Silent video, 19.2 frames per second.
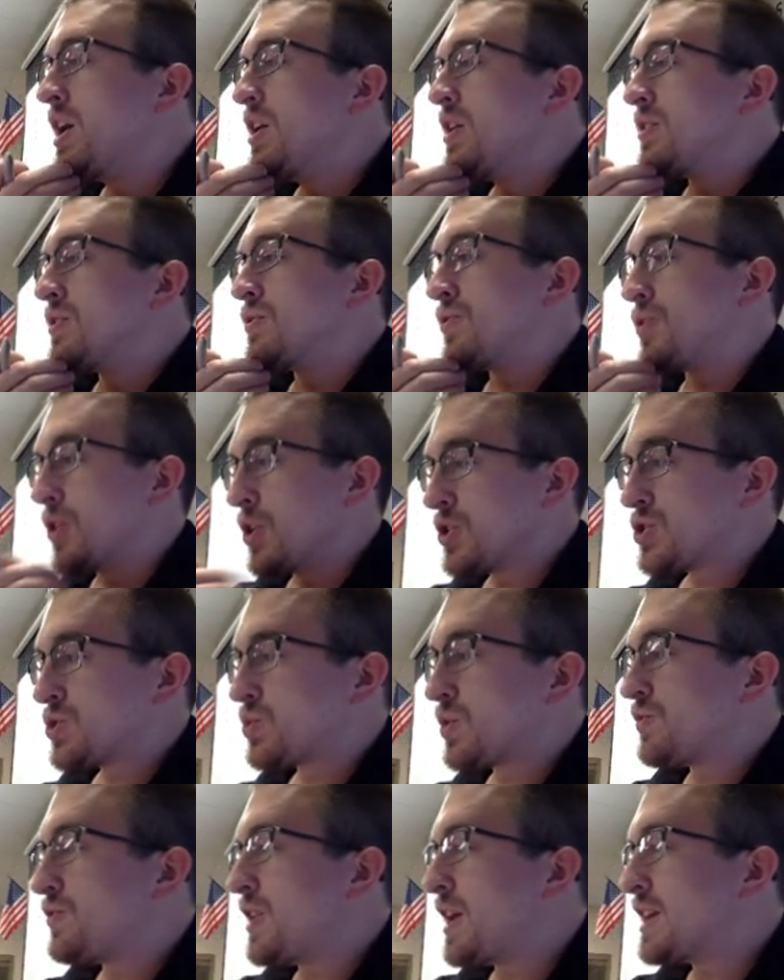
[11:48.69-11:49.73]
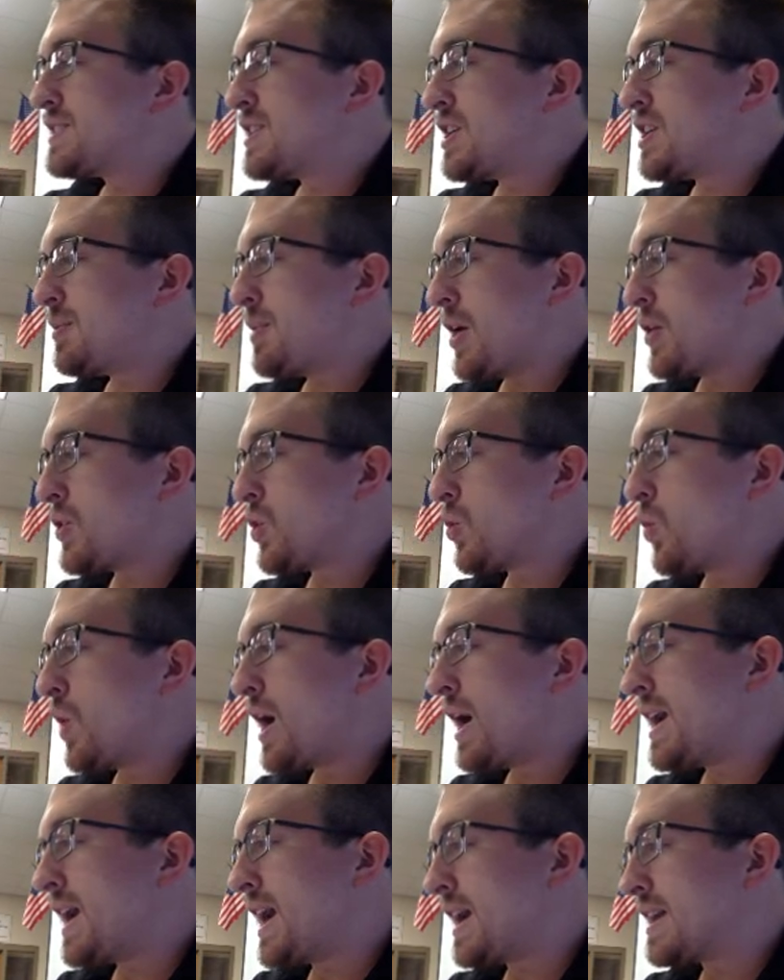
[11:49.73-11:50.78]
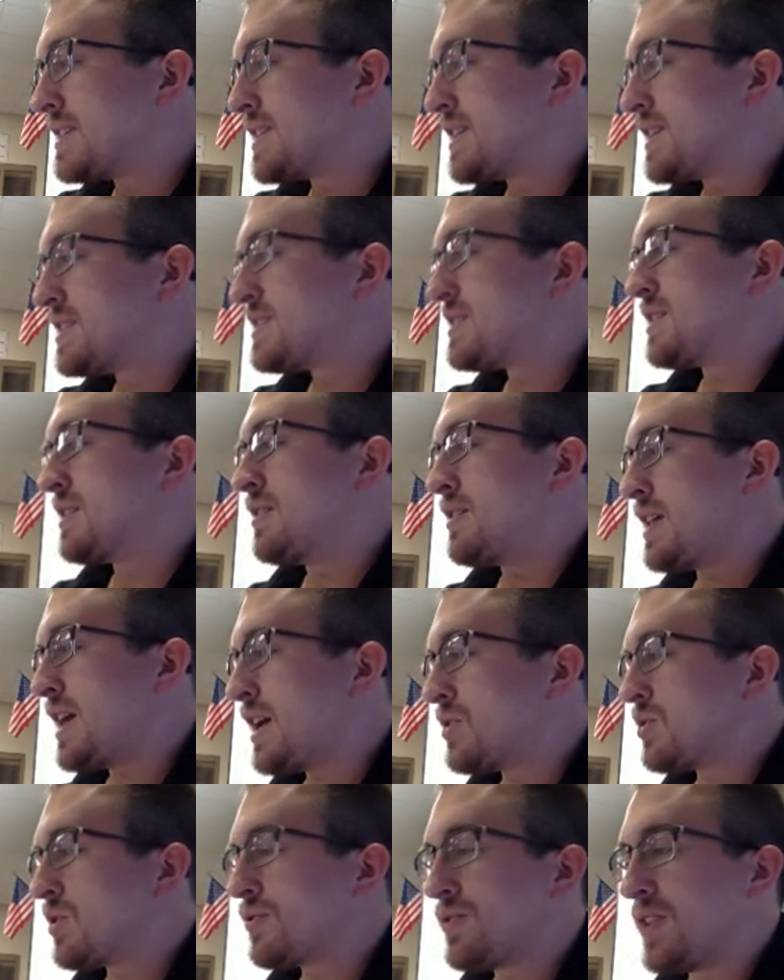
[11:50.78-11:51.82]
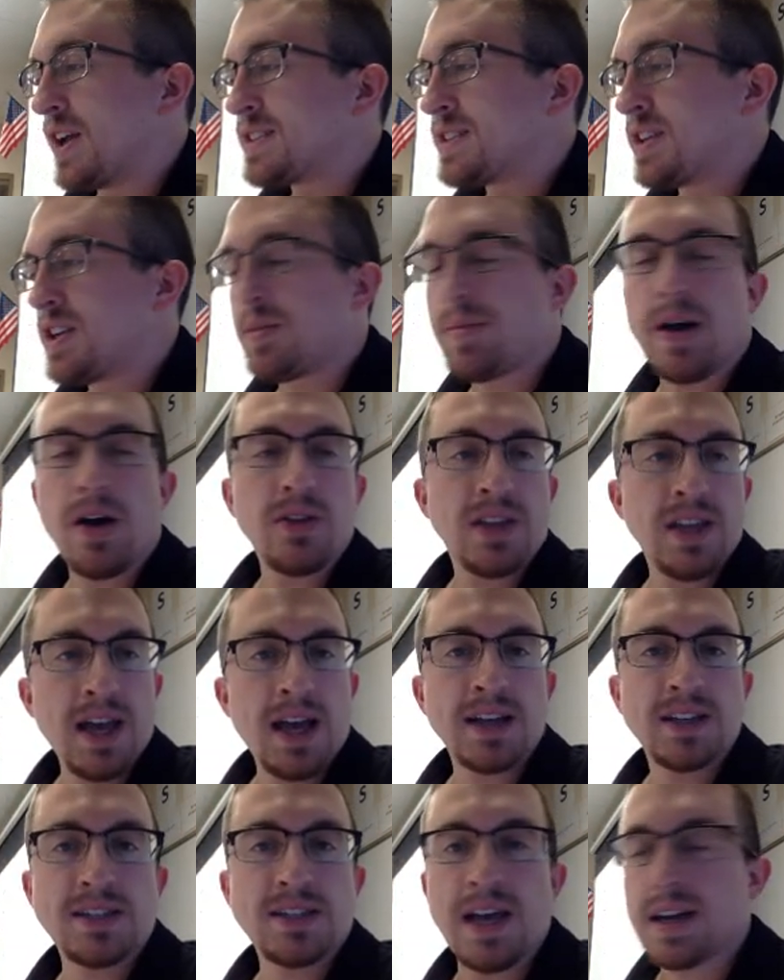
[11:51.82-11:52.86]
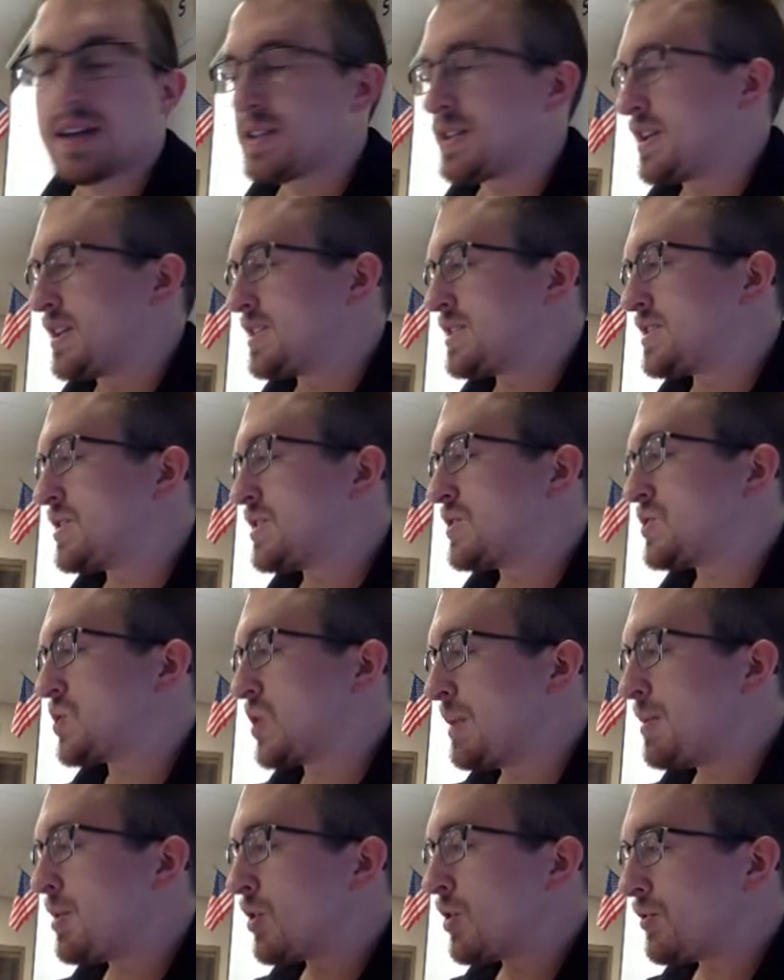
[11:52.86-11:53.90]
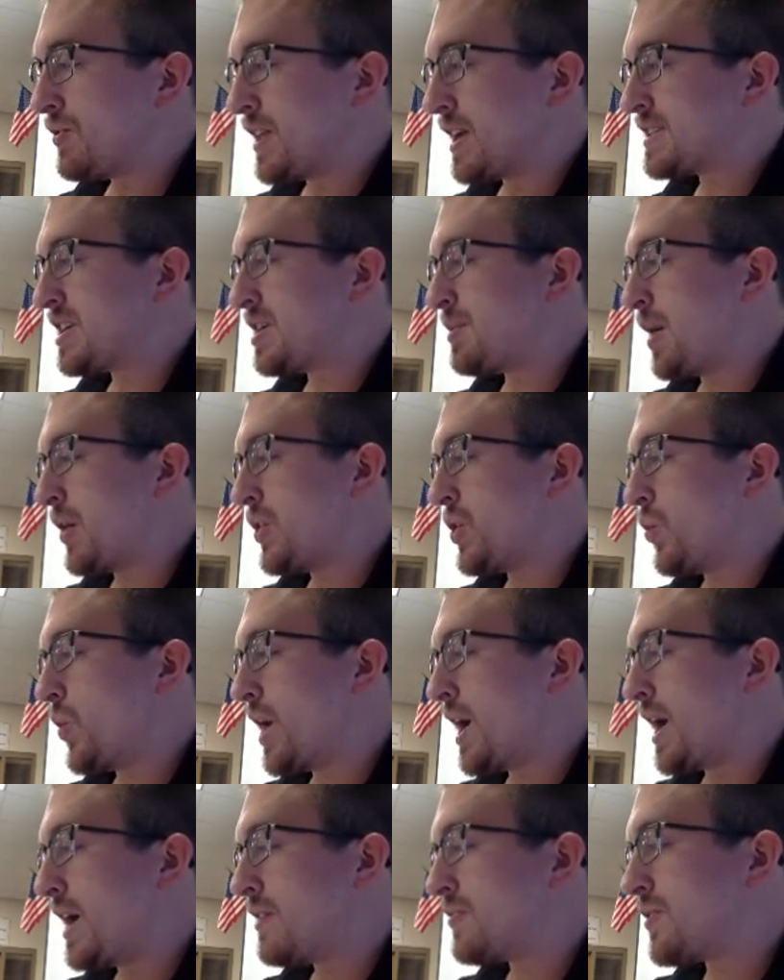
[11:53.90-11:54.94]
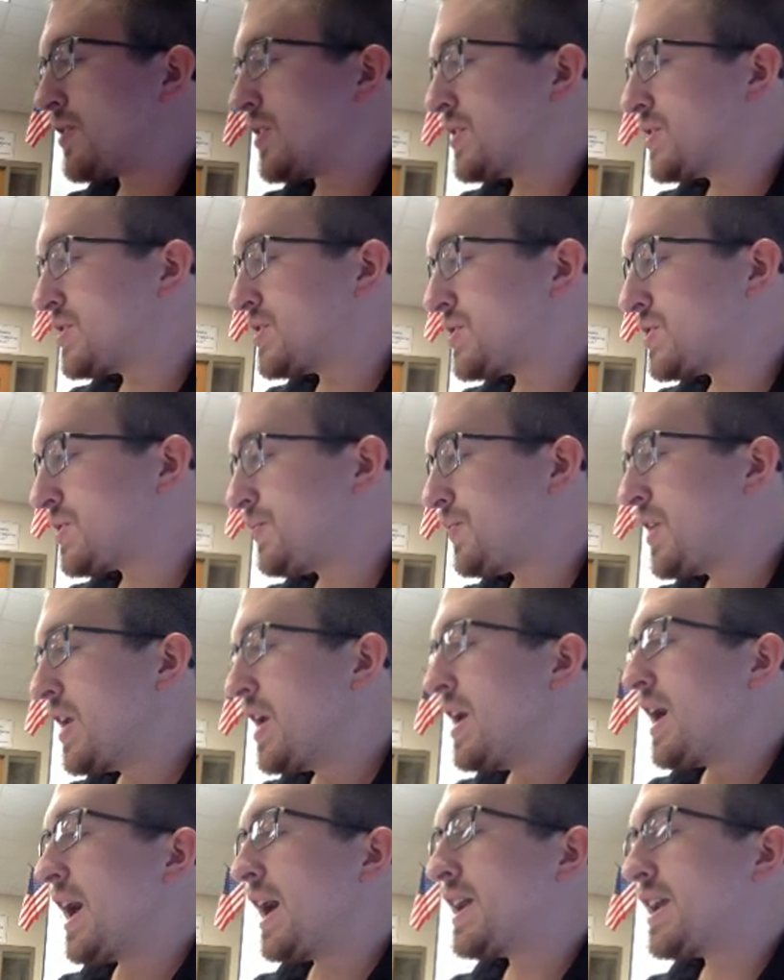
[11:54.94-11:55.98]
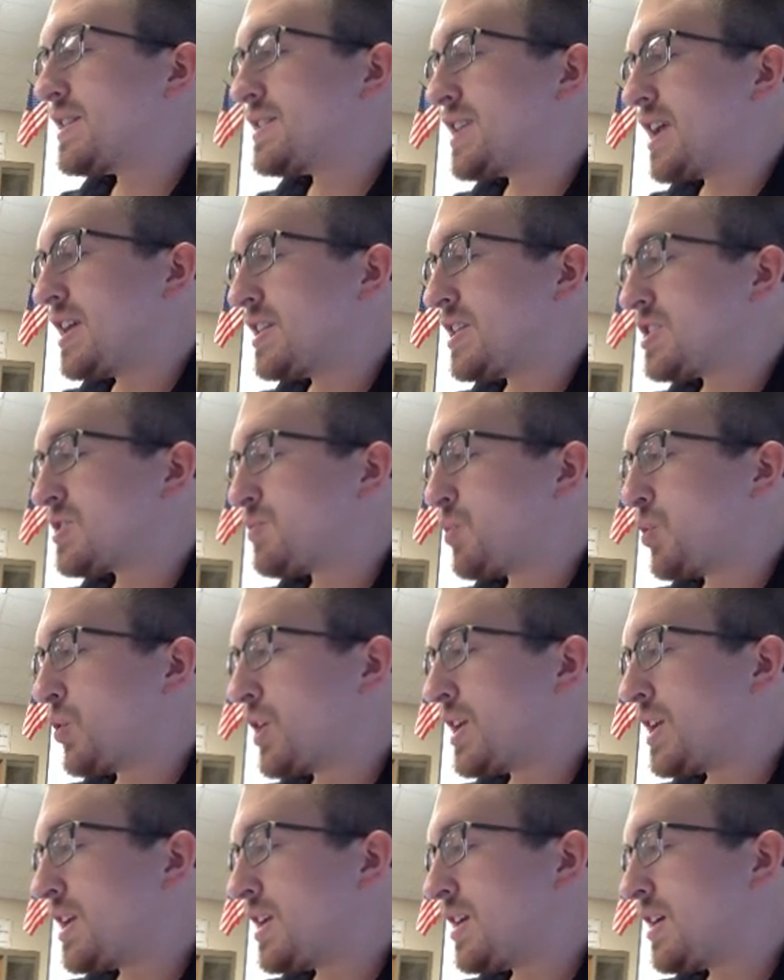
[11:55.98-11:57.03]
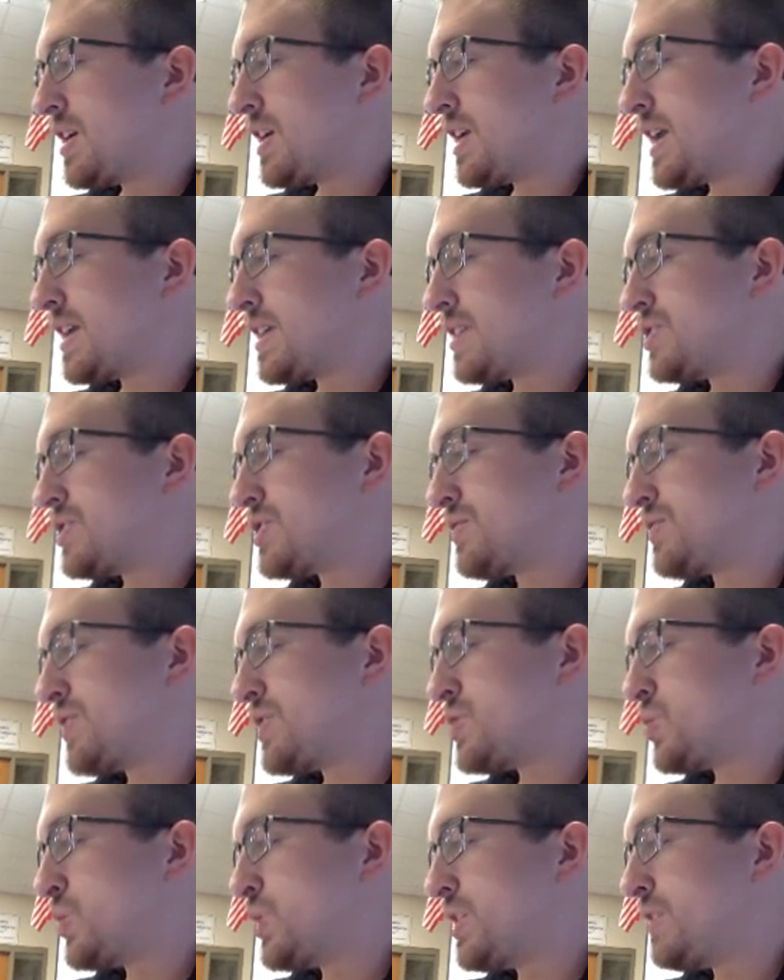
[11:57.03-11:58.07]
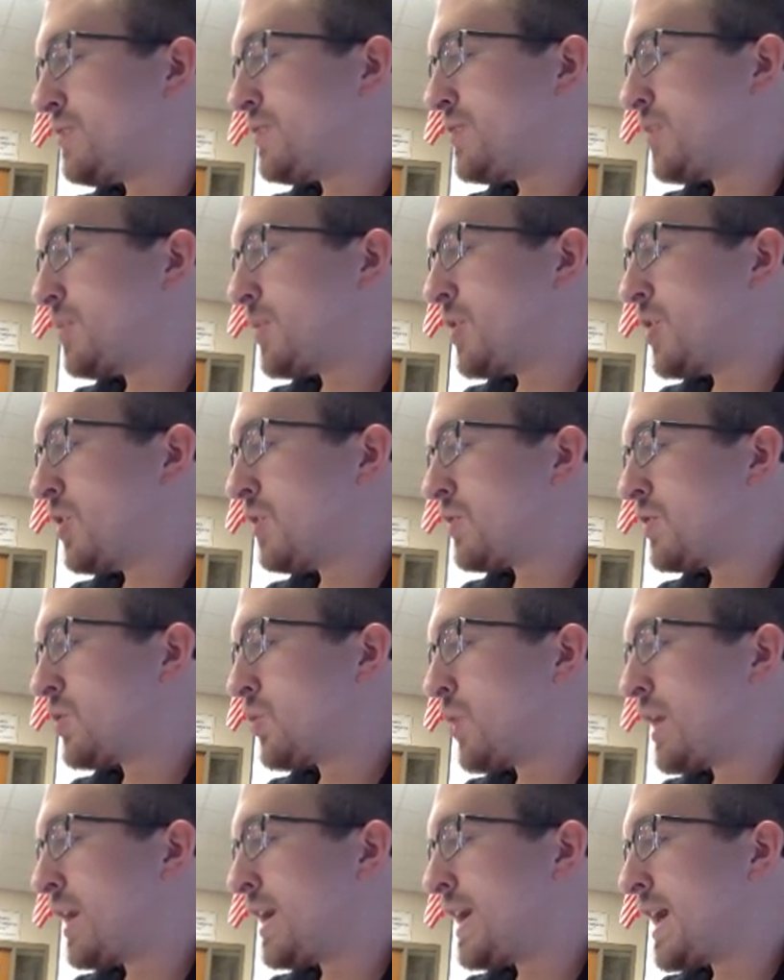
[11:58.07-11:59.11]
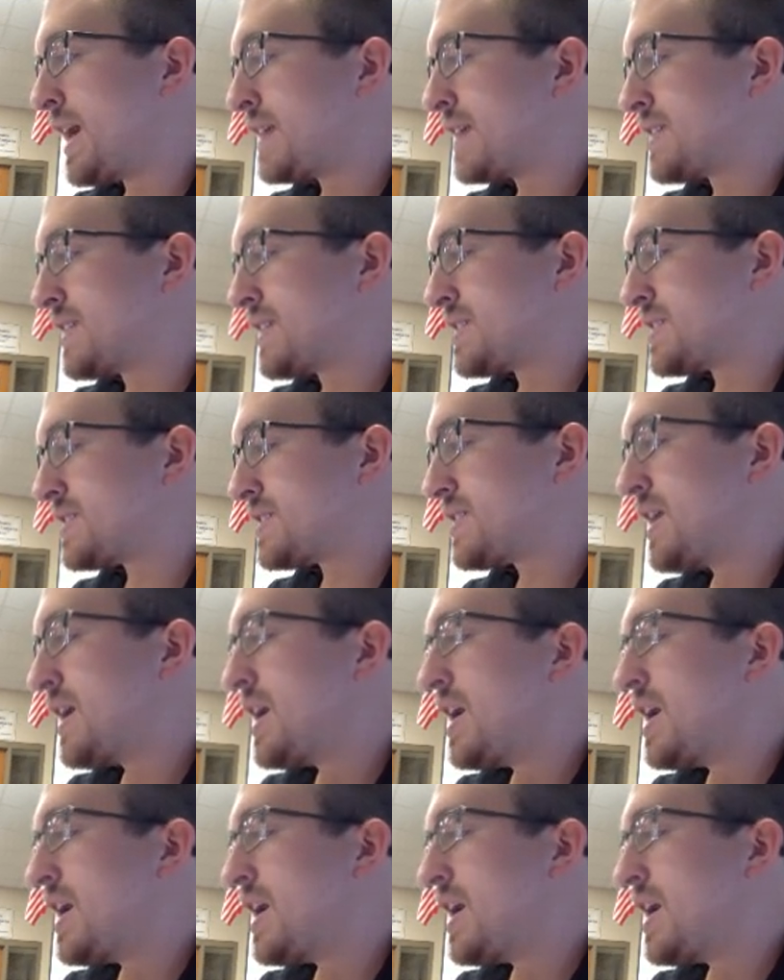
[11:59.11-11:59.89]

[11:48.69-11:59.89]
First reflected about the y-axis, then reflected about the x-axis. So let me reflect it about the y first. I can take this point here and I can just visually flip it over the y-axis.